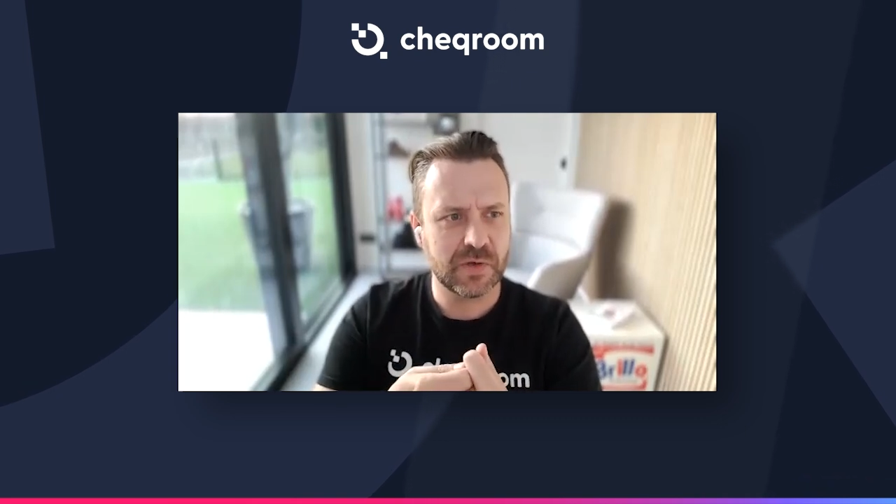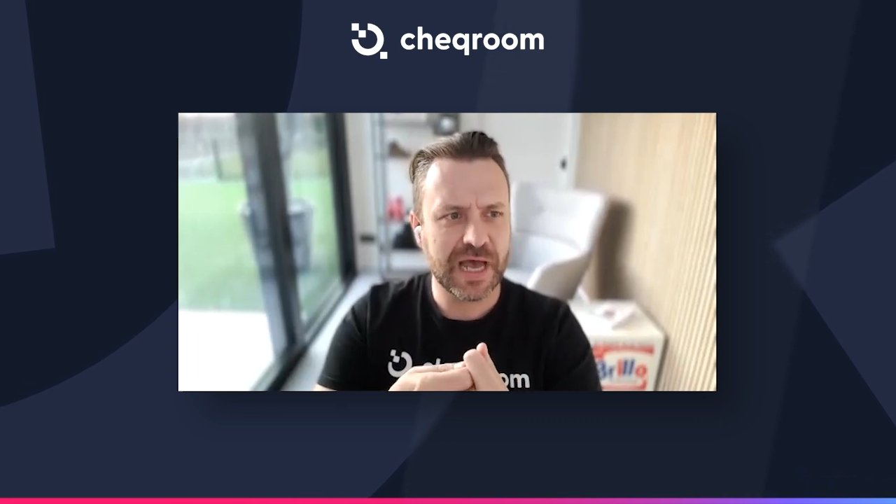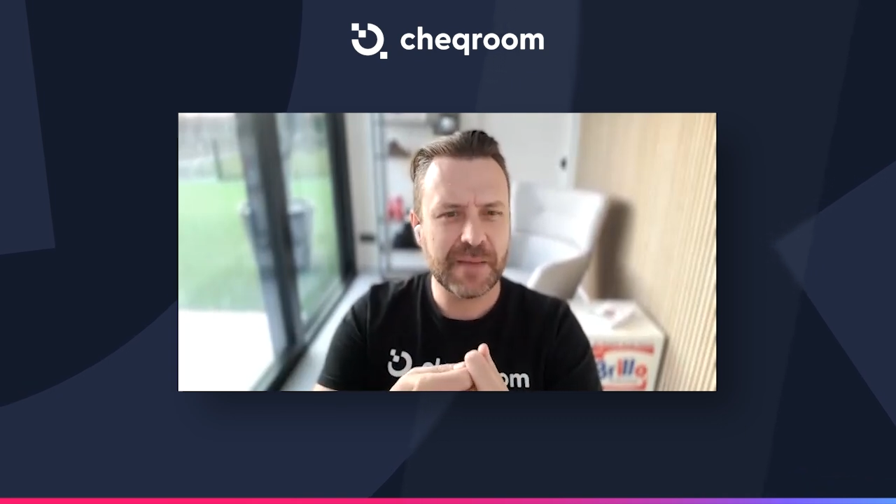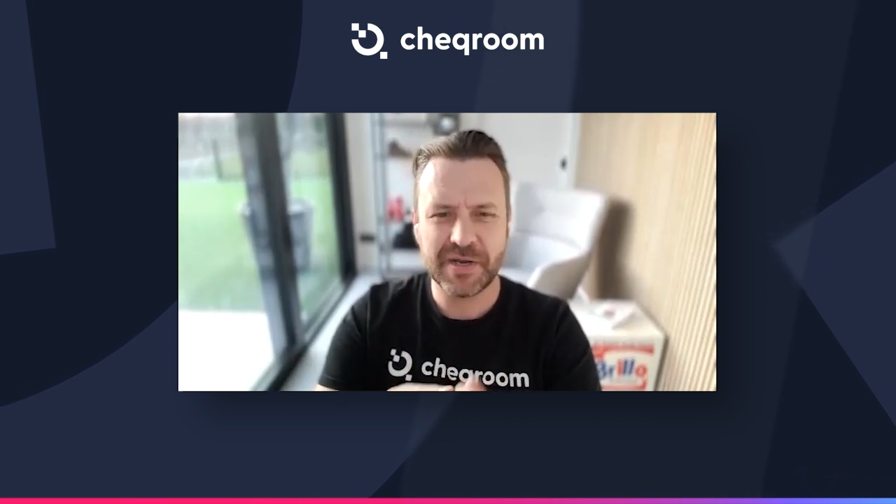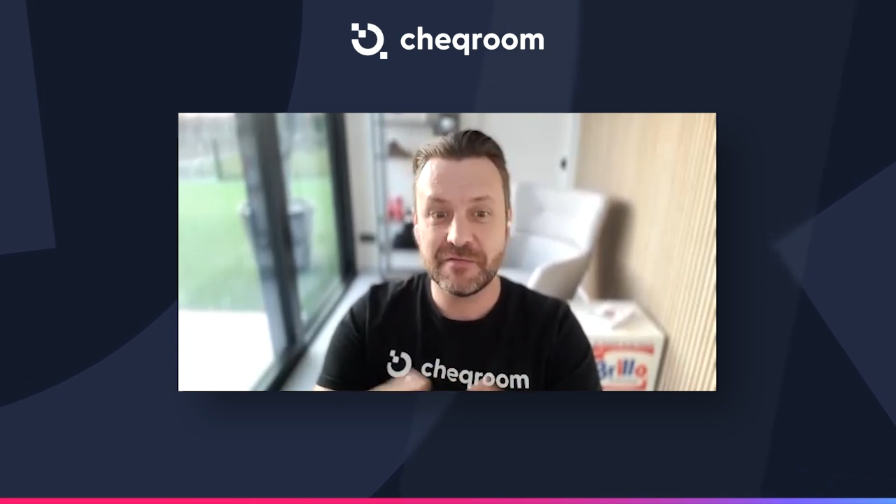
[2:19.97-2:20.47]

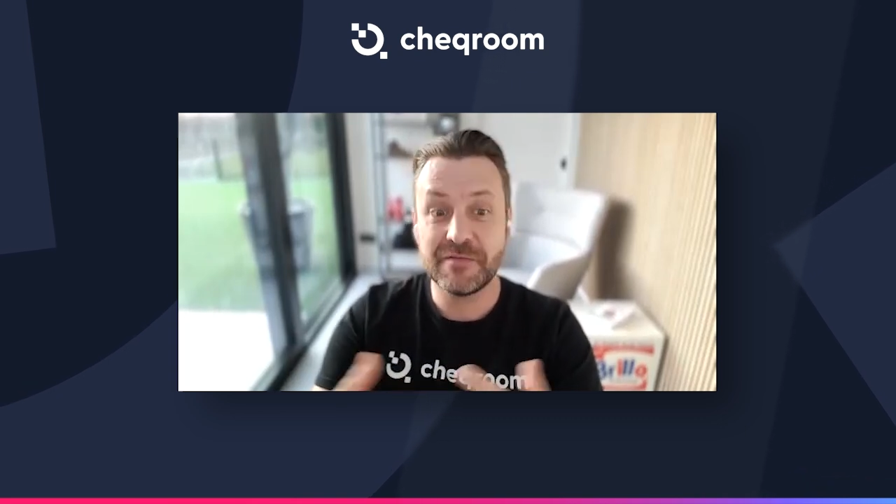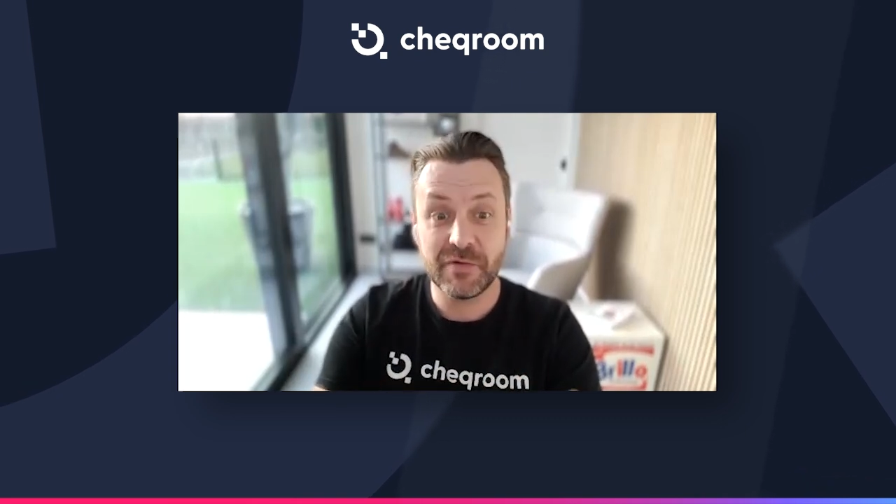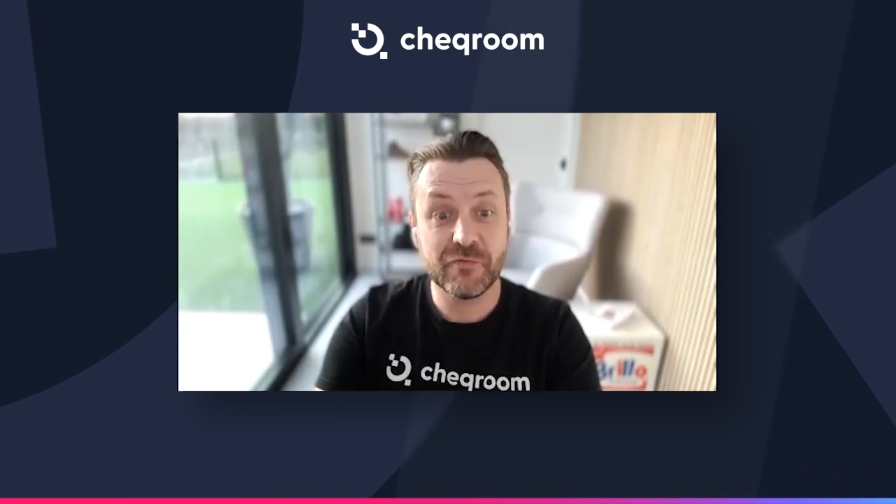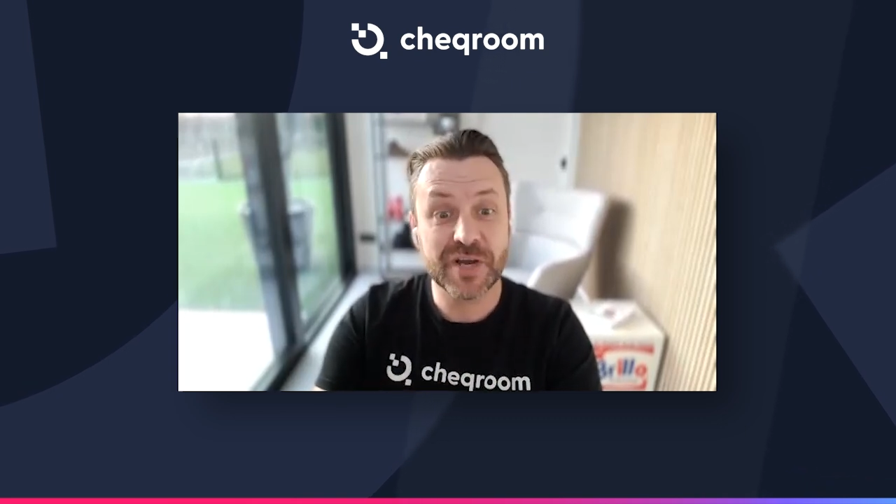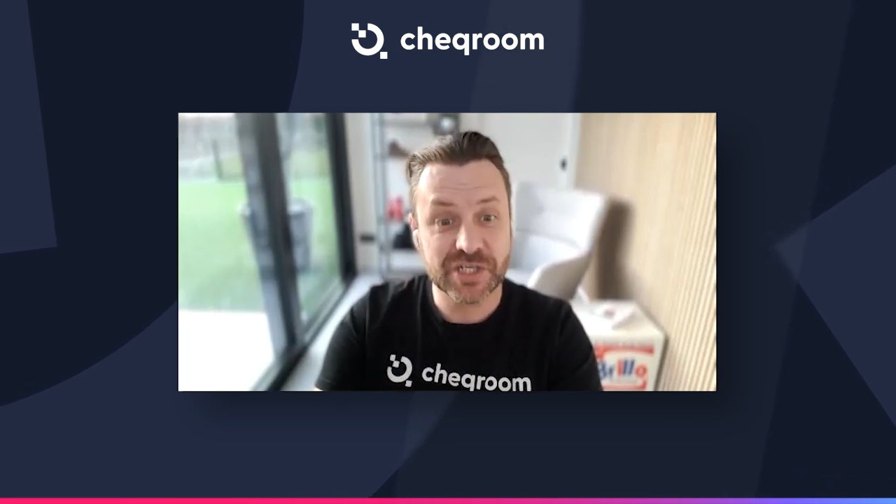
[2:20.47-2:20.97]
happen in a
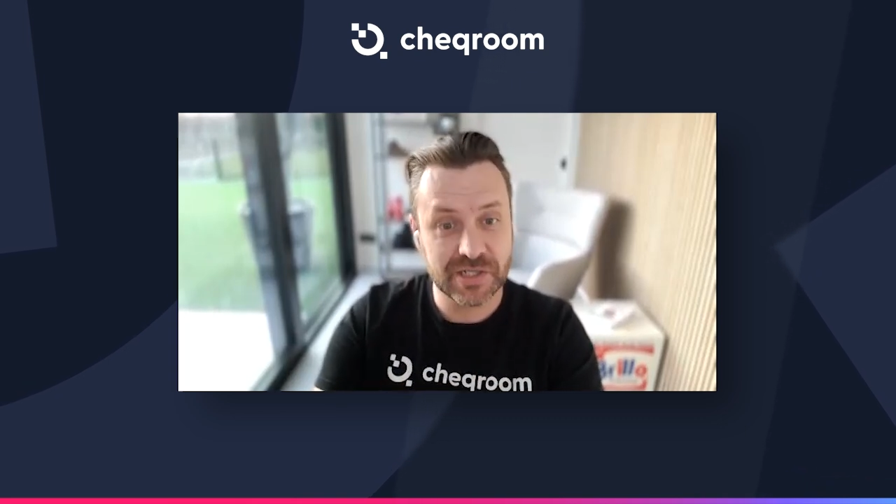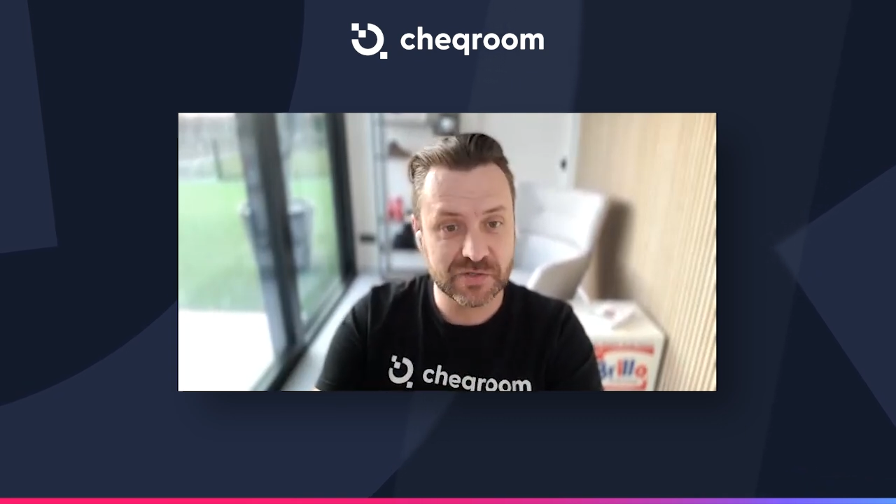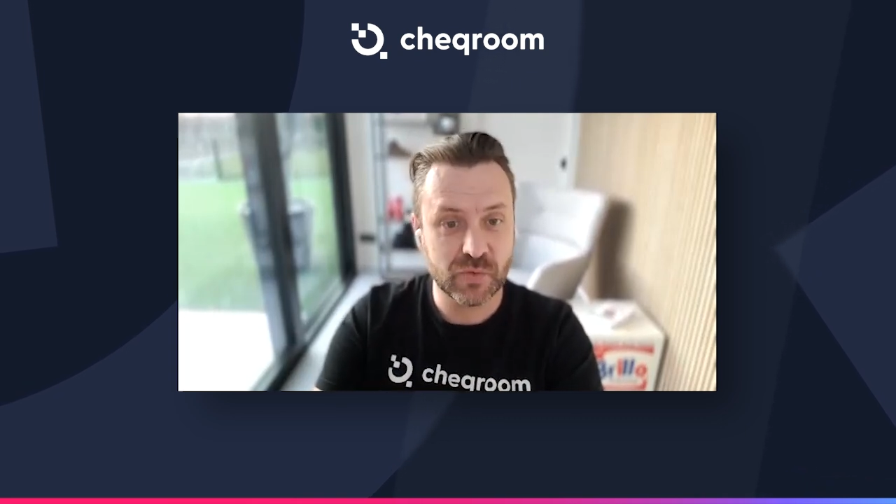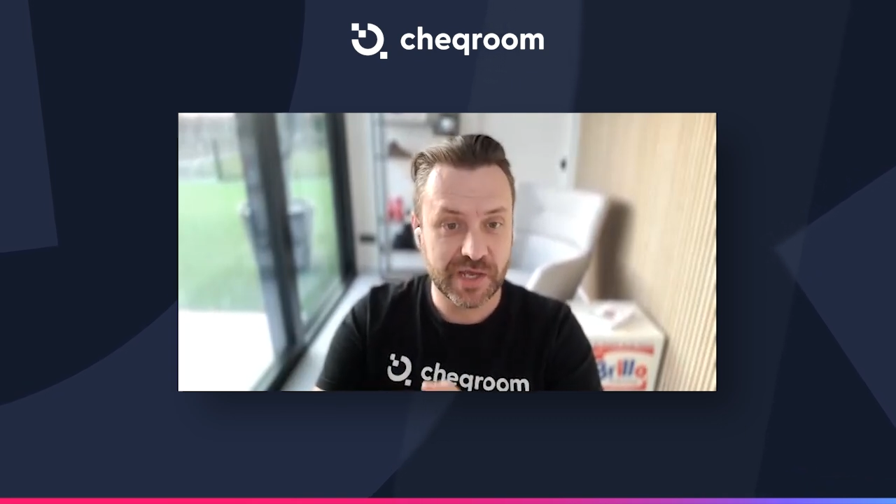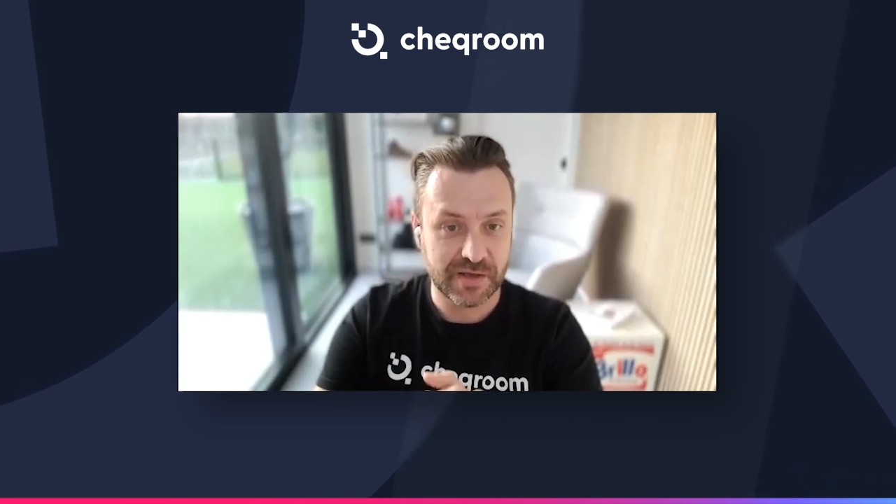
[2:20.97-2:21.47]
very
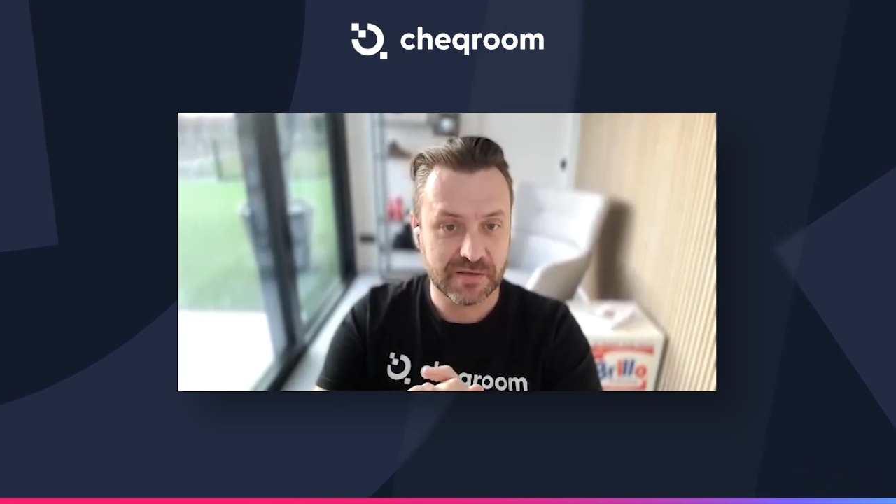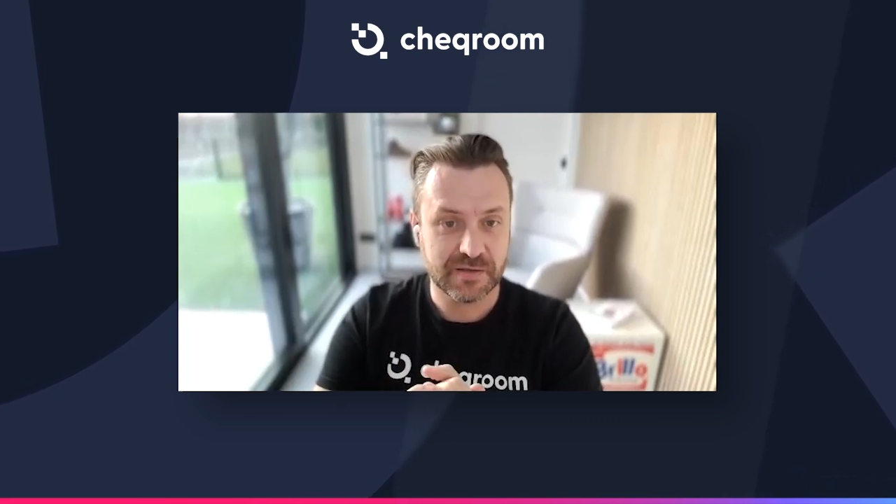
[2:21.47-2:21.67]
frictionless way.